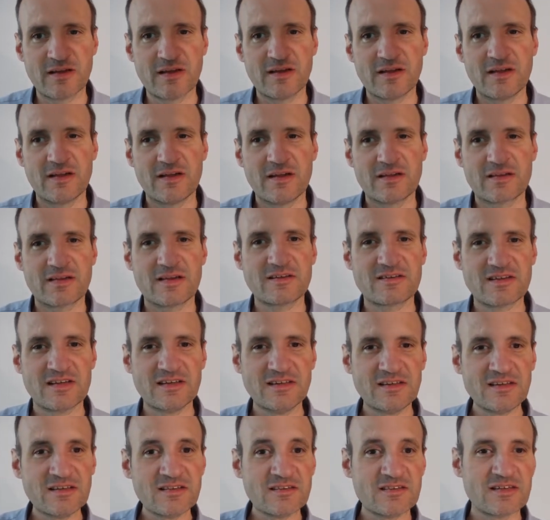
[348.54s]
Git
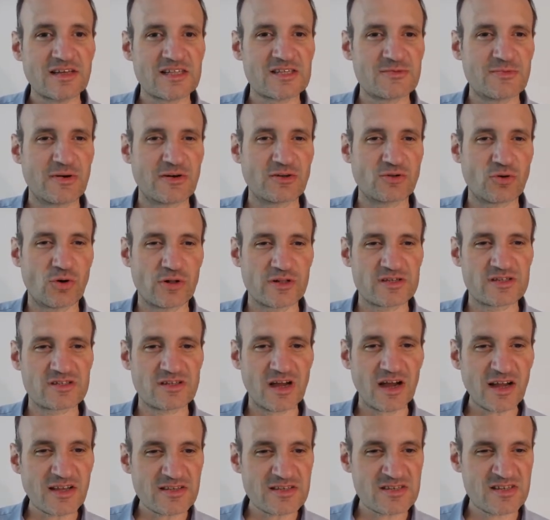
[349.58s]
init, that's where it all
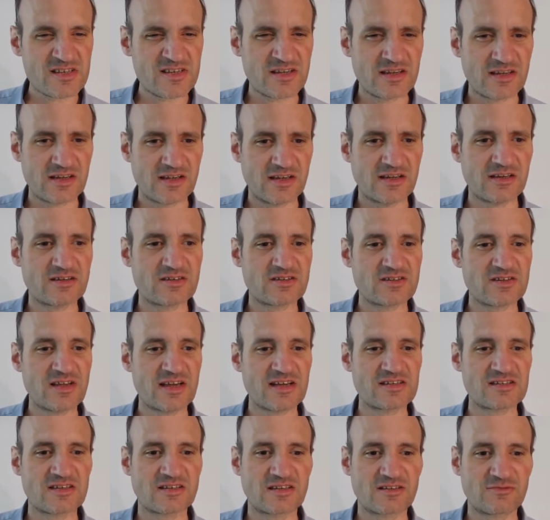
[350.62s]
starts. It takes
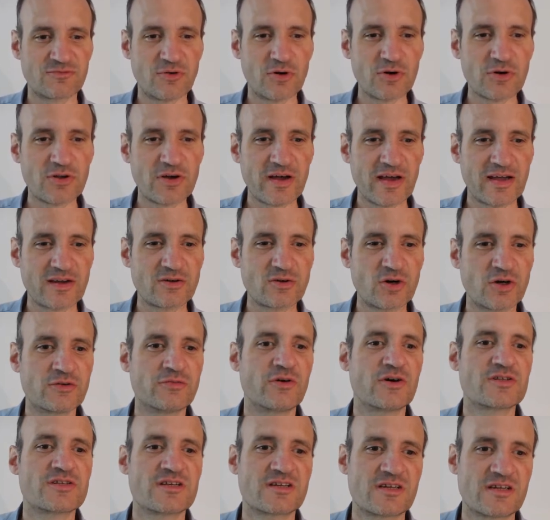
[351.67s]
a folder and converts
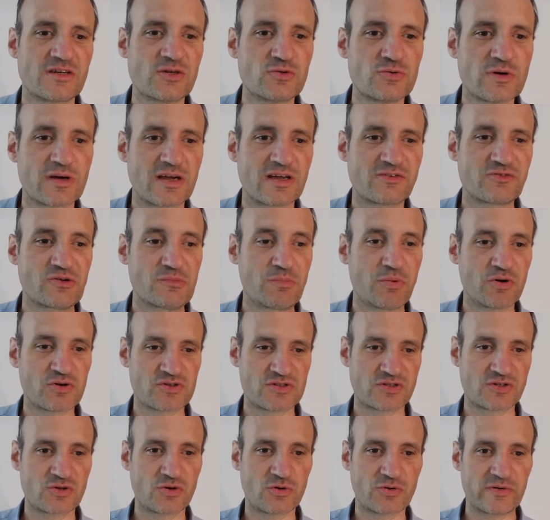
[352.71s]
it into a Git
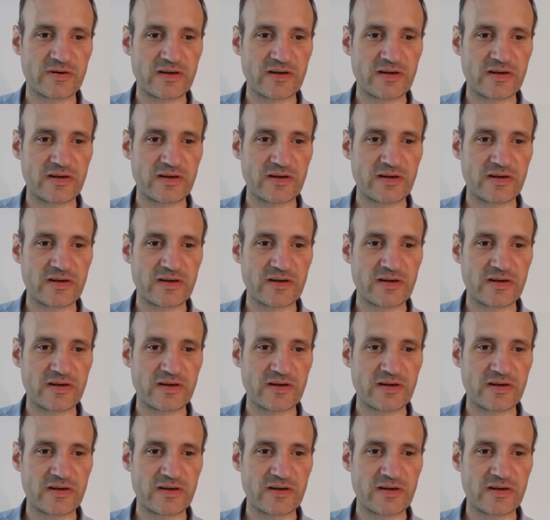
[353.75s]
repository.